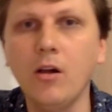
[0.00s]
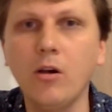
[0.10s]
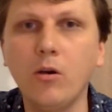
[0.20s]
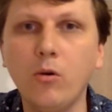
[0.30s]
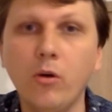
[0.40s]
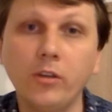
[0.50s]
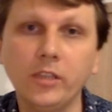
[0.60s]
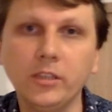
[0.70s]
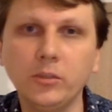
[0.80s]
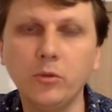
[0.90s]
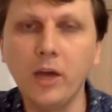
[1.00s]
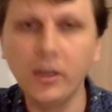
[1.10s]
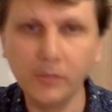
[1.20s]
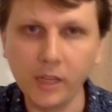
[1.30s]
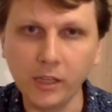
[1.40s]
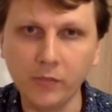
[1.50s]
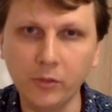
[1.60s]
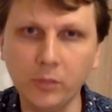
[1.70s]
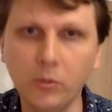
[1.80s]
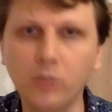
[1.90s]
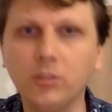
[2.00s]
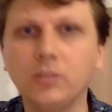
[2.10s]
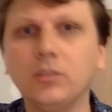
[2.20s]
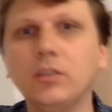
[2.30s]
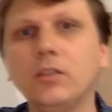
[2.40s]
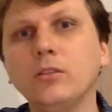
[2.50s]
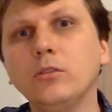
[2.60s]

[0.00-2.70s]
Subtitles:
who are ready to advocate for democracy,